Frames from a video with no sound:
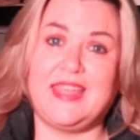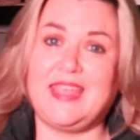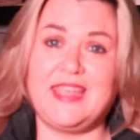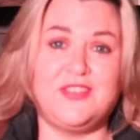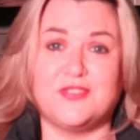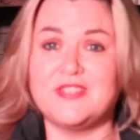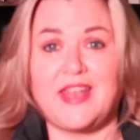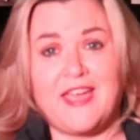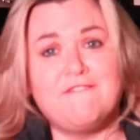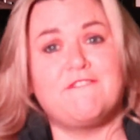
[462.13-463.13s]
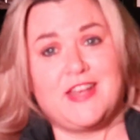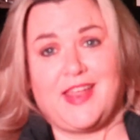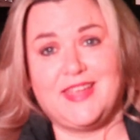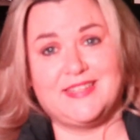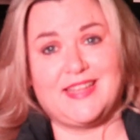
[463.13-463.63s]
he does it every
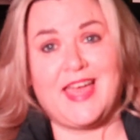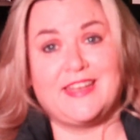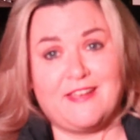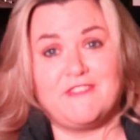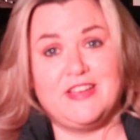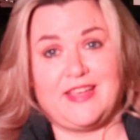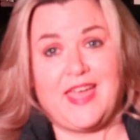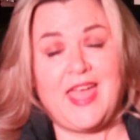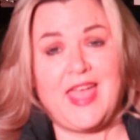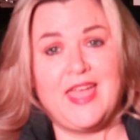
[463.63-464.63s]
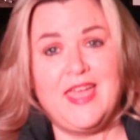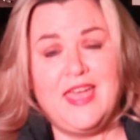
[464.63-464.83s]
night and every day.